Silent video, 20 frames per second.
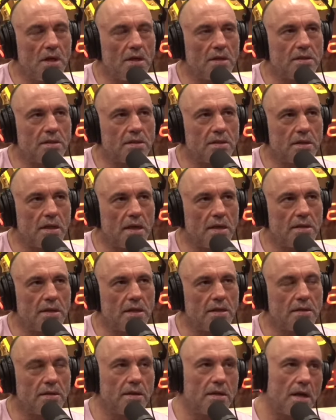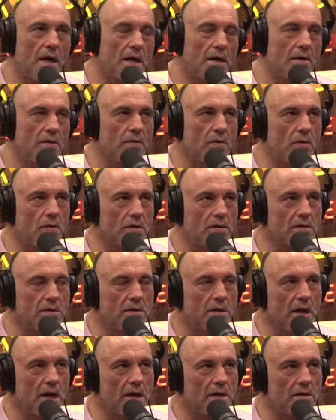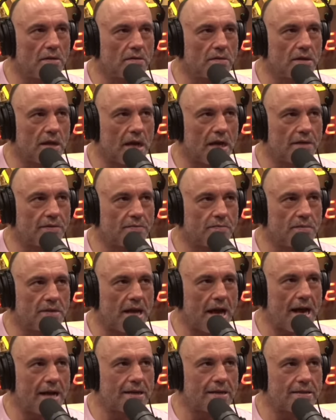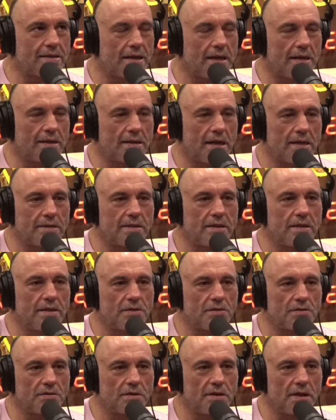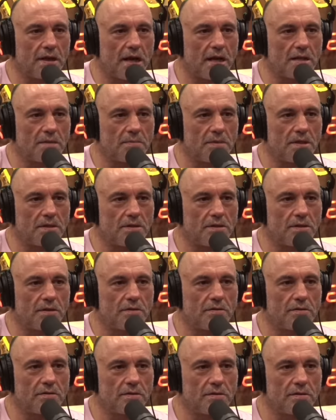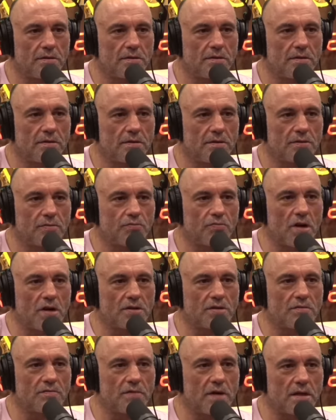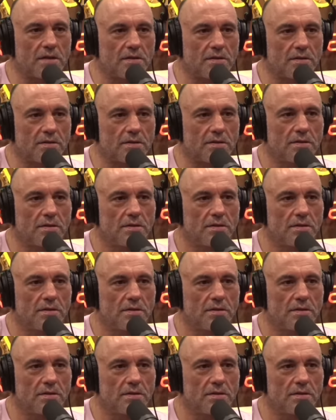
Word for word: just, and then you got, of course, you got those guys from Dagestan. That's an interesting element too. Those Russian wrestlers.